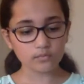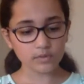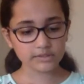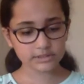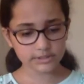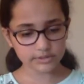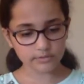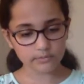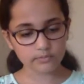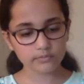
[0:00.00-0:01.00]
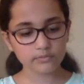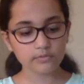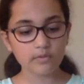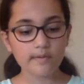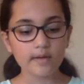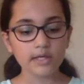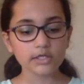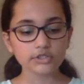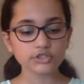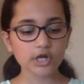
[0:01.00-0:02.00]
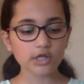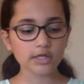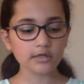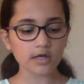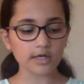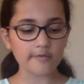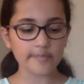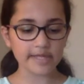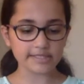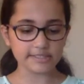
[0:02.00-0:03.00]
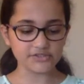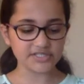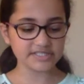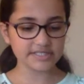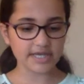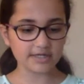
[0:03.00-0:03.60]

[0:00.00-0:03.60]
What to do? Charlotte got out bandages